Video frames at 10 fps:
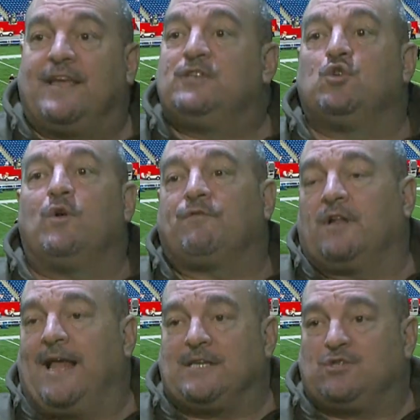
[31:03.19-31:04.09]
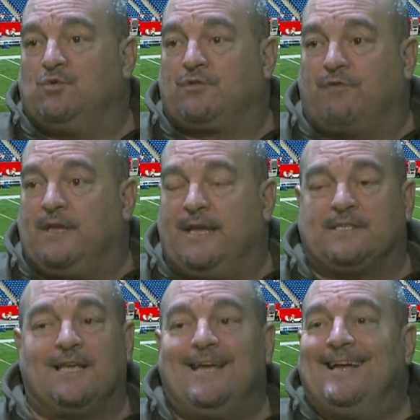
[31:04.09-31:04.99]
They do it for the last 2 or 3
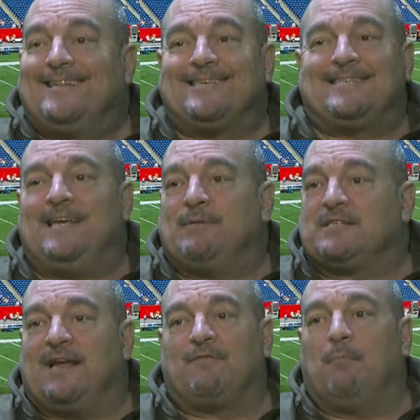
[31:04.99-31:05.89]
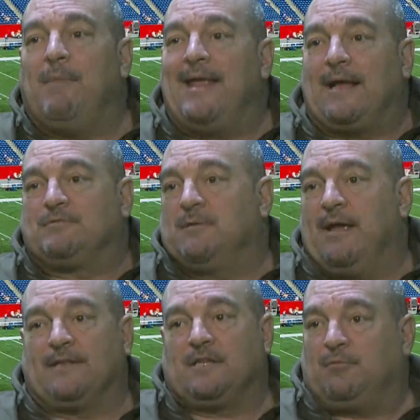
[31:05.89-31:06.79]
years. This team doesn't have the makeup to
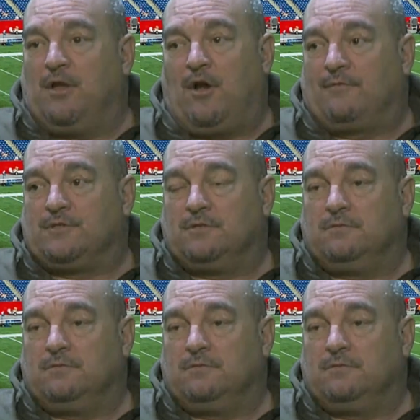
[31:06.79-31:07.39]
make it to the playoffs